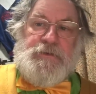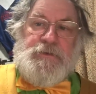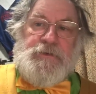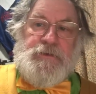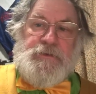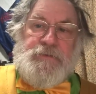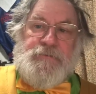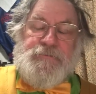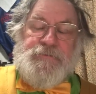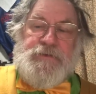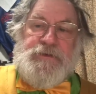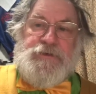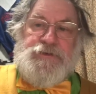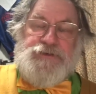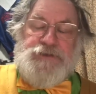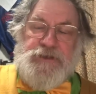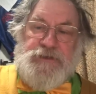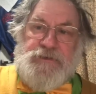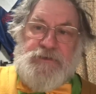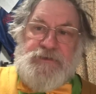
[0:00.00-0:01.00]
of the
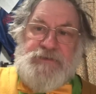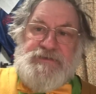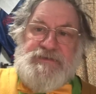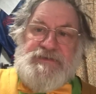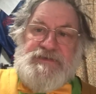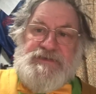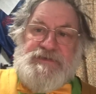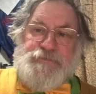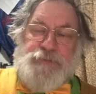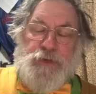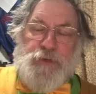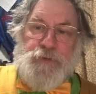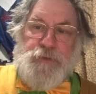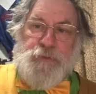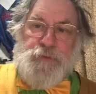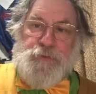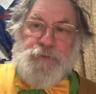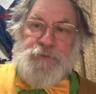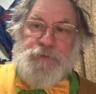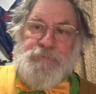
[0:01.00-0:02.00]
journalists
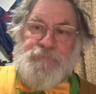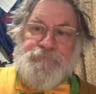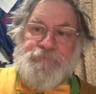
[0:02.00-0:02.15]
polled